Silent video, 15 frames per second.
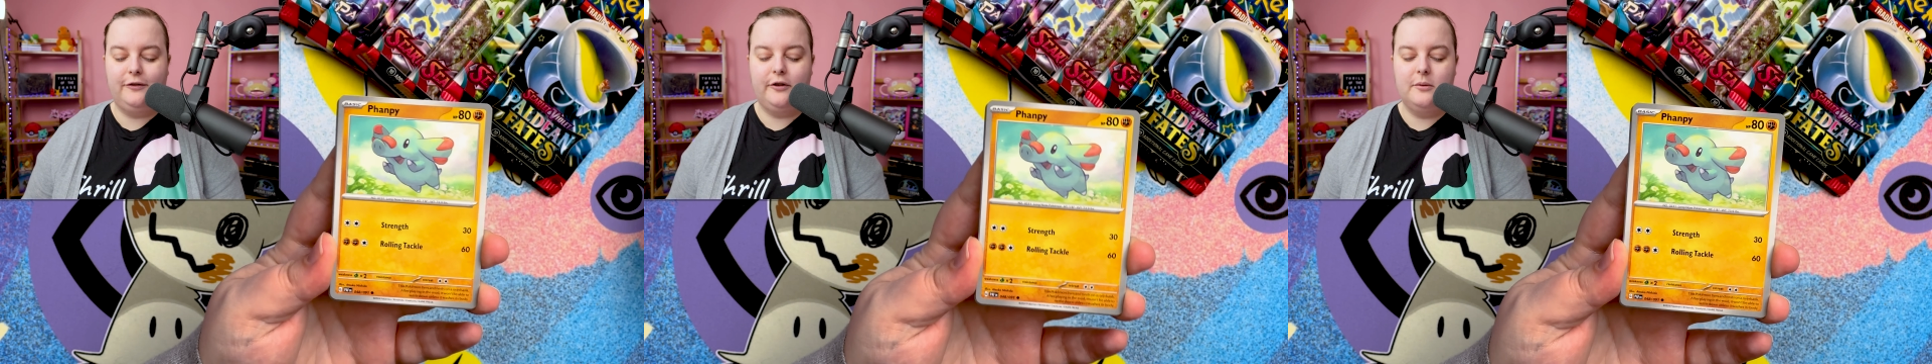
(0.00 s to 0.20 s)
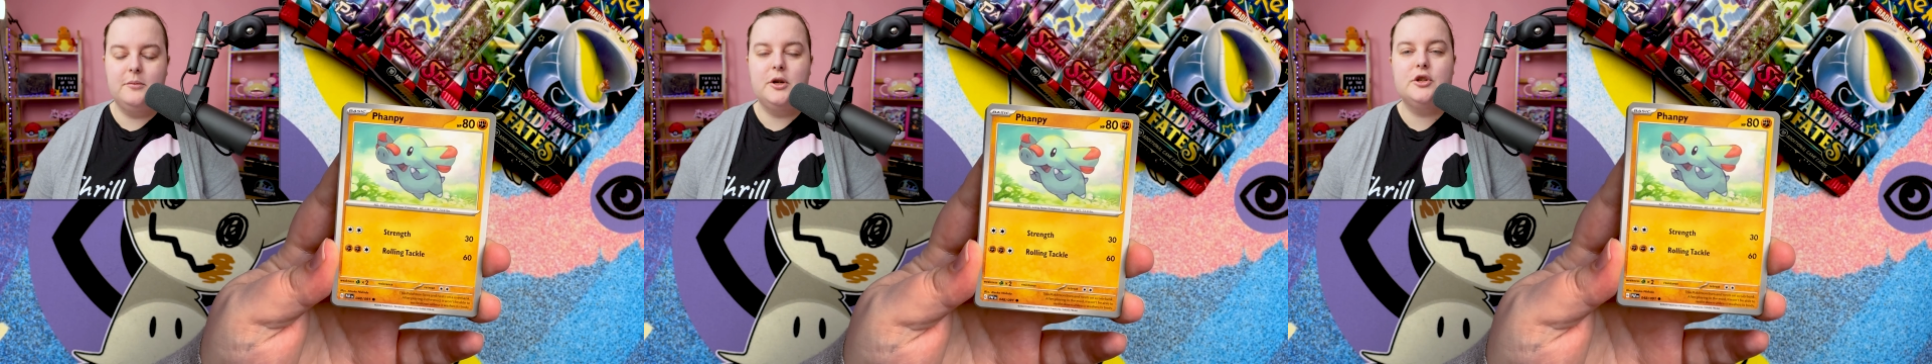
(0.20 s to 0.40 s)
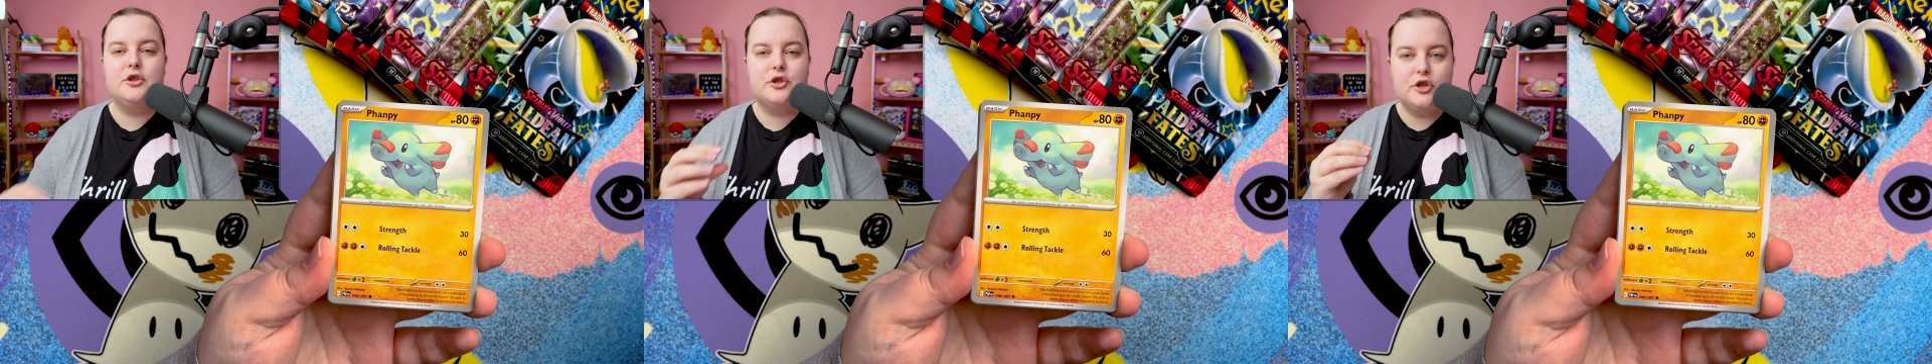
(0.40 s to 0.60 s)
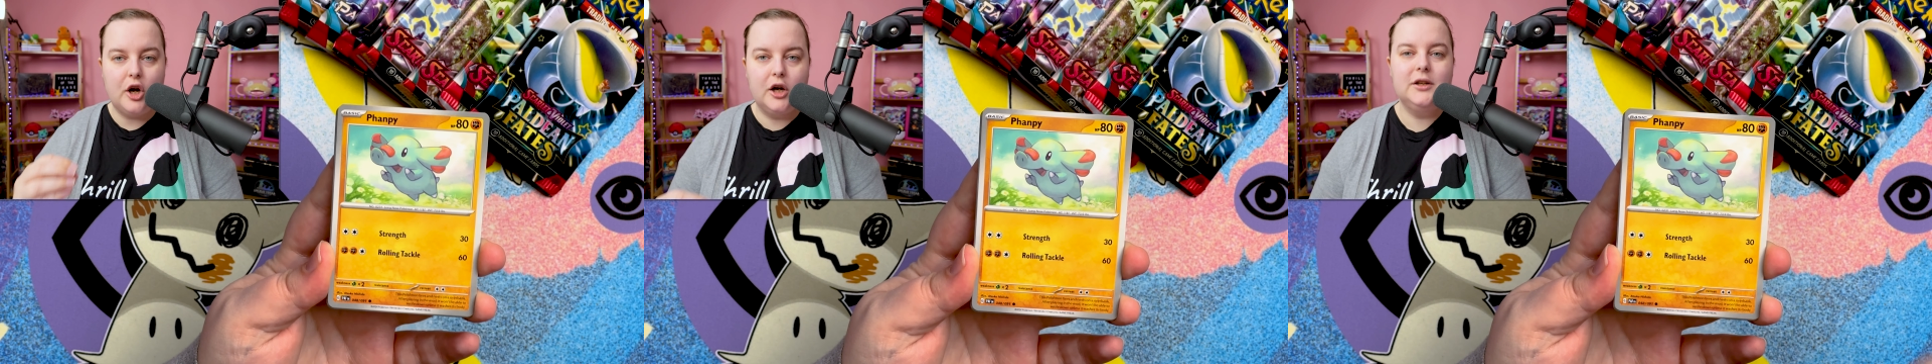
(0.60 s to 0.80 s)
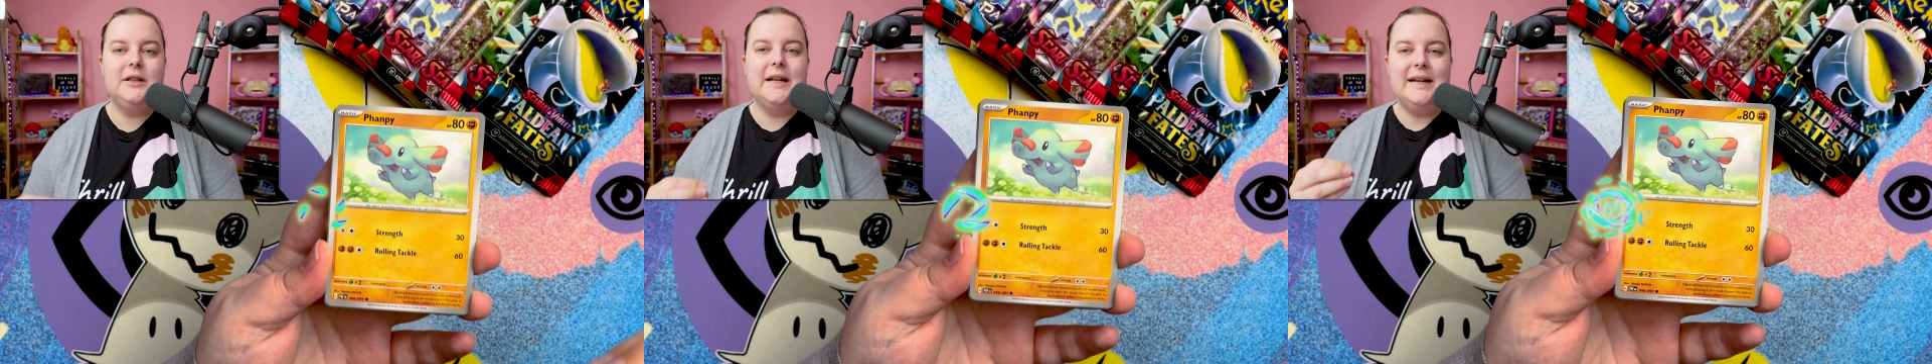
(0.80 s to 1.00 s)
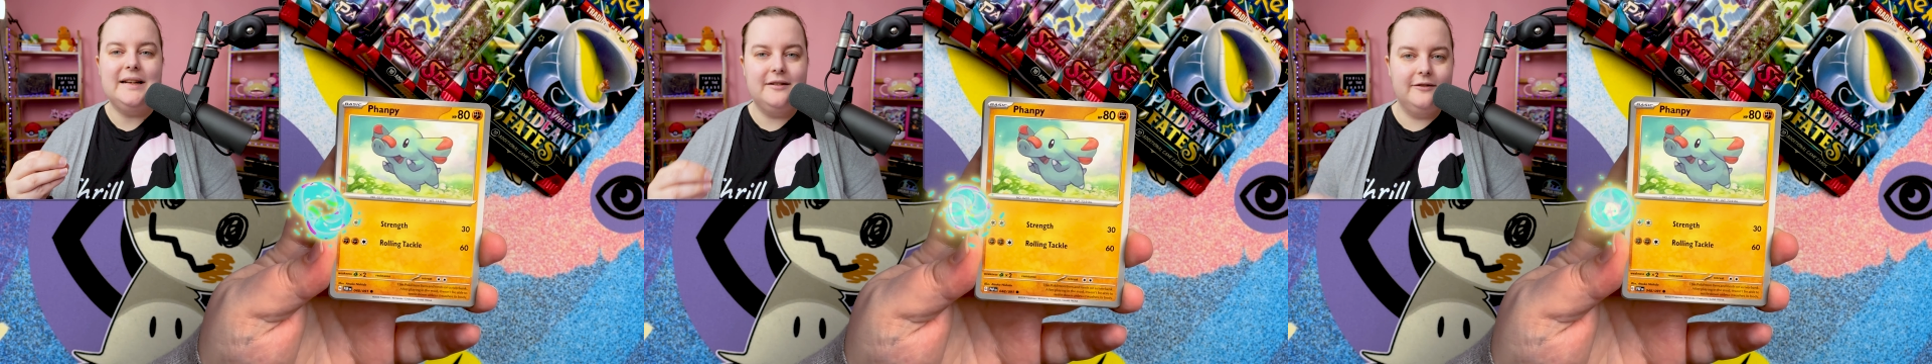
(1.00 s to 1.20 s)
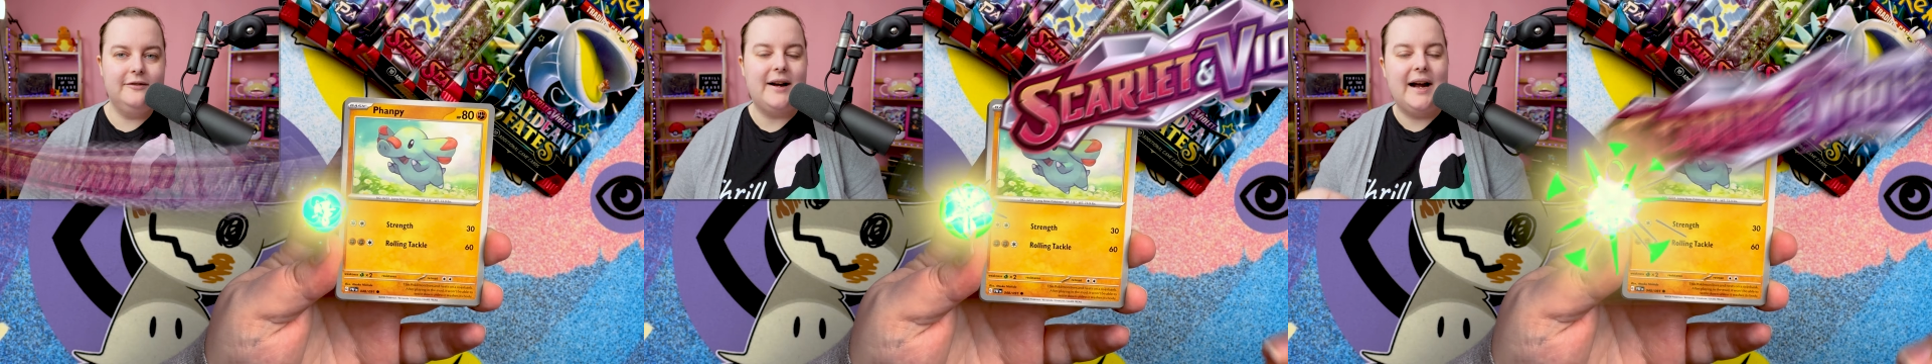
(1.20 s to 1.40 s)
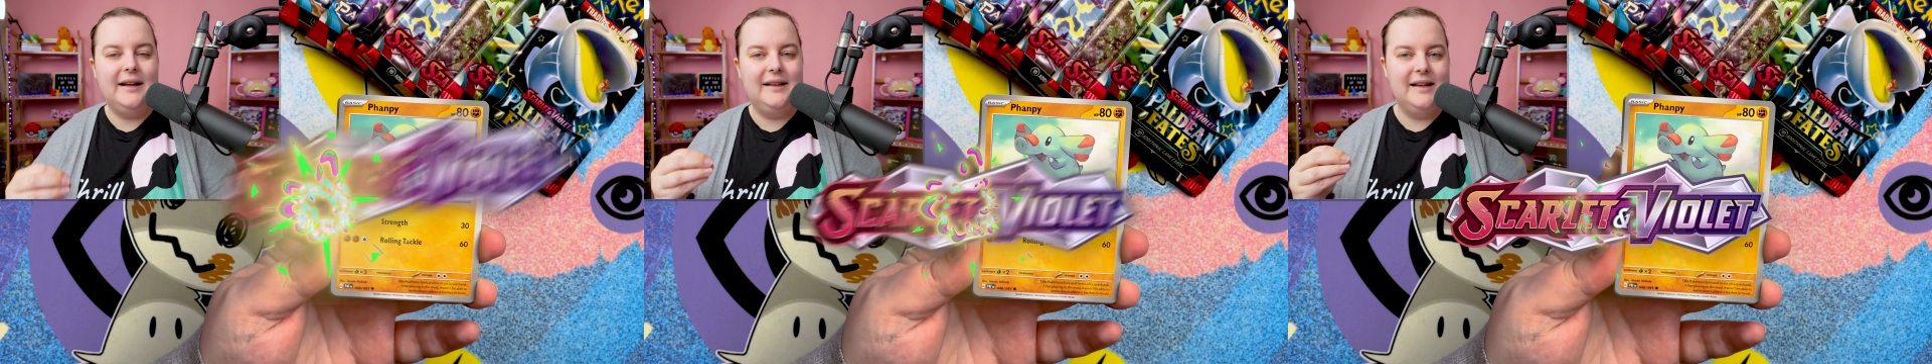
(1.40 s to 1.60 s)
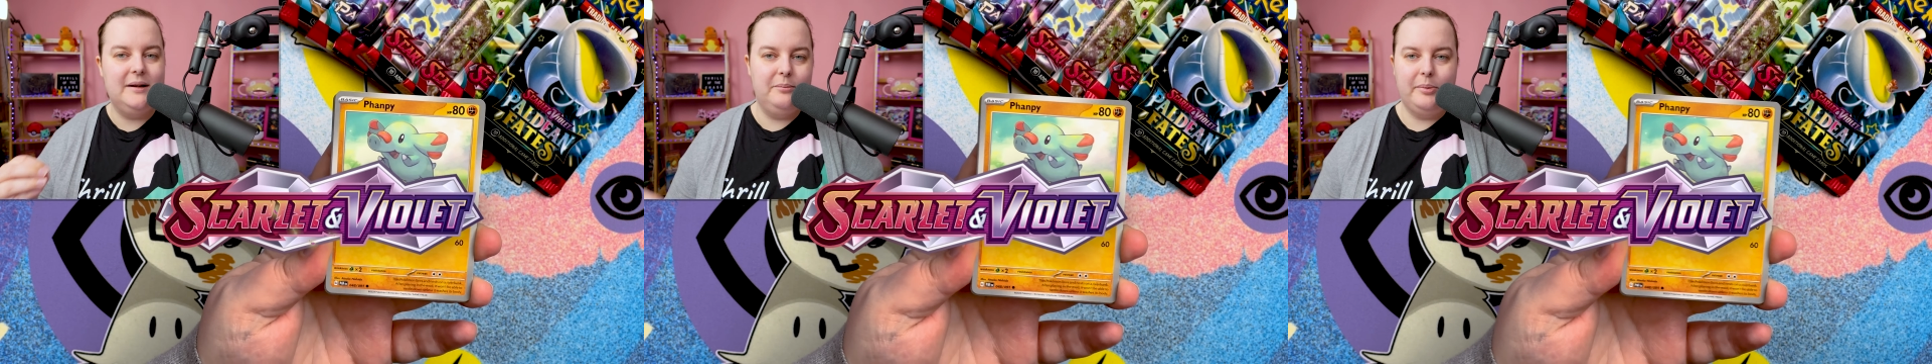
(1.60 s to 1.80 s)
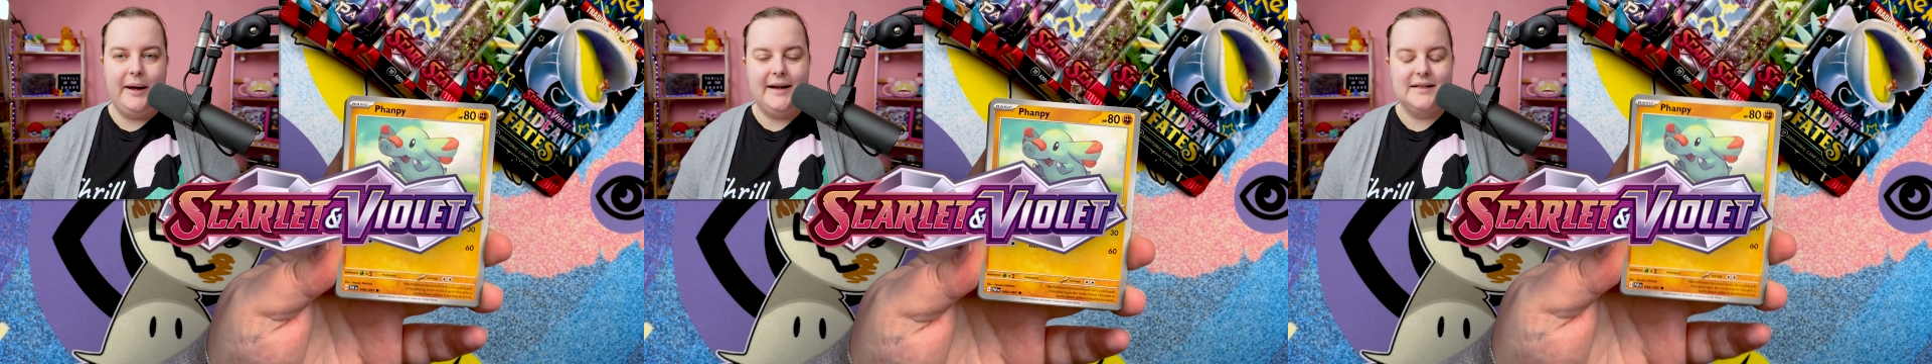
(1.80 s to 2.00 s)
from Scarlet and
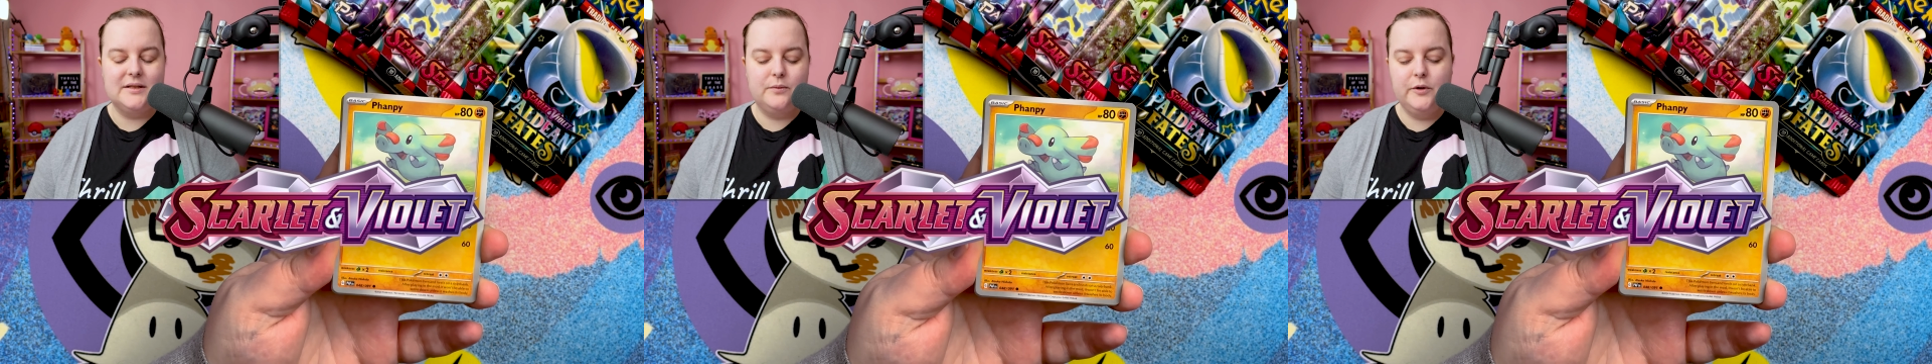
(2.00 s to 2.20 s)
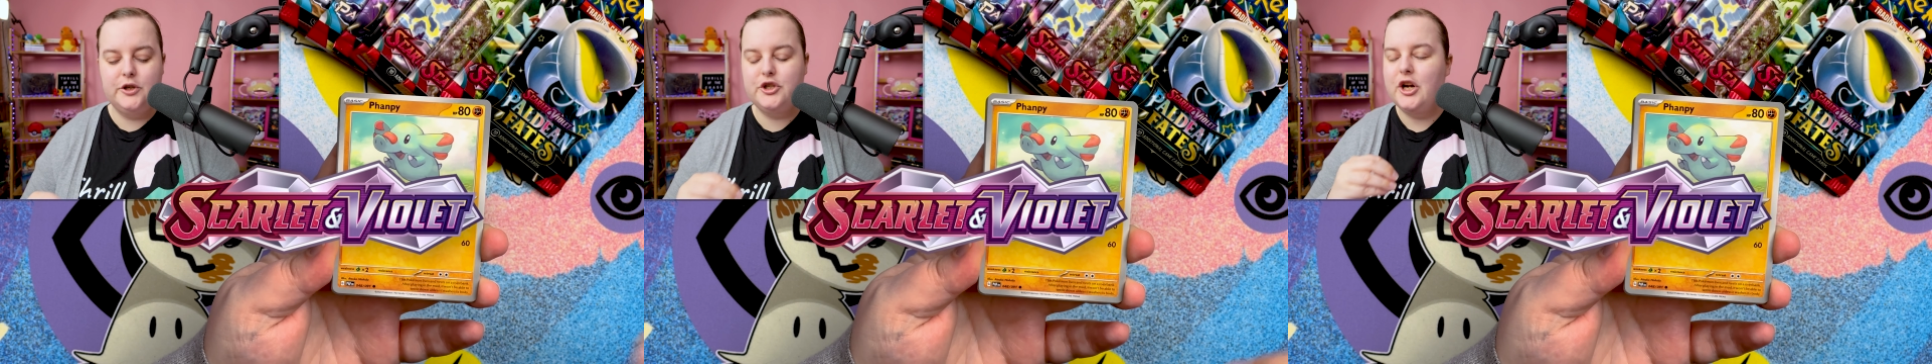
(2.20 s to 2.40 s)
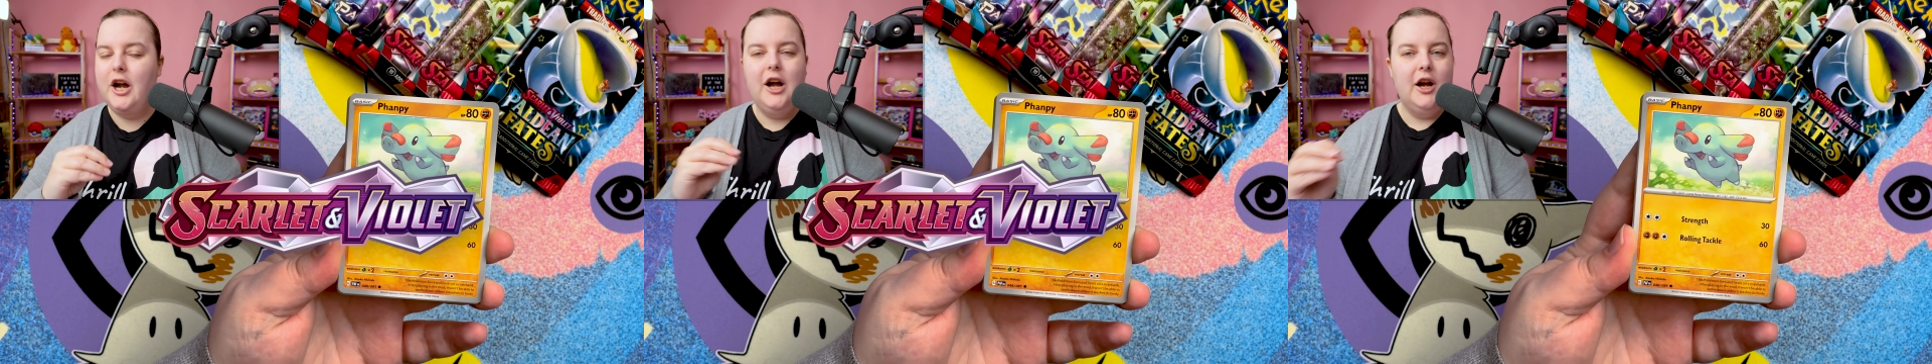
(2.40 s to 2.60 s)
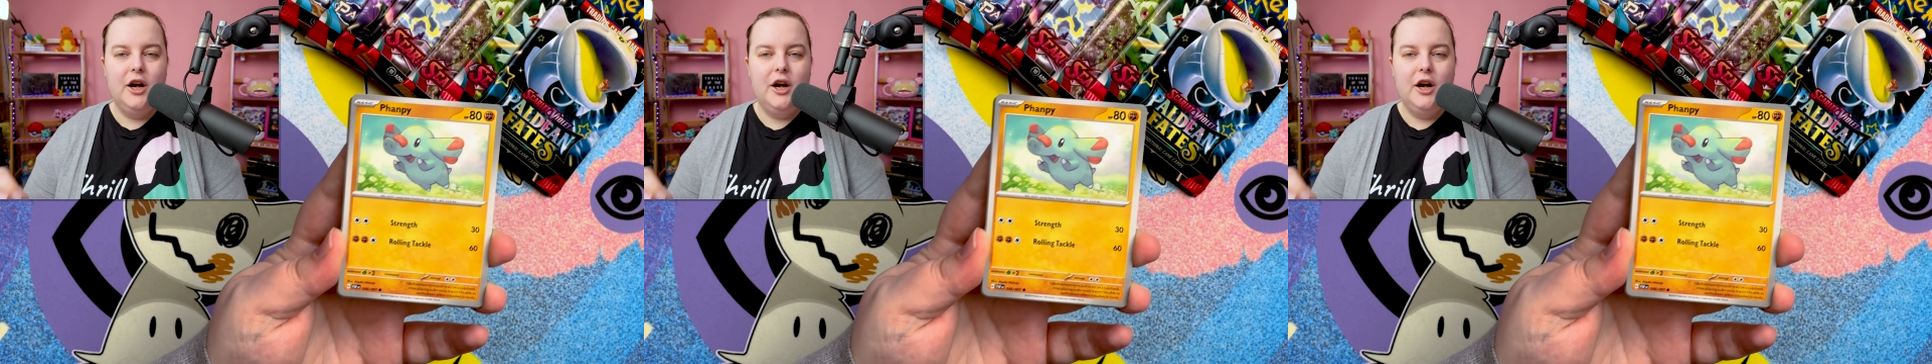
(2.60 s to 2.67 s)
Violet base, which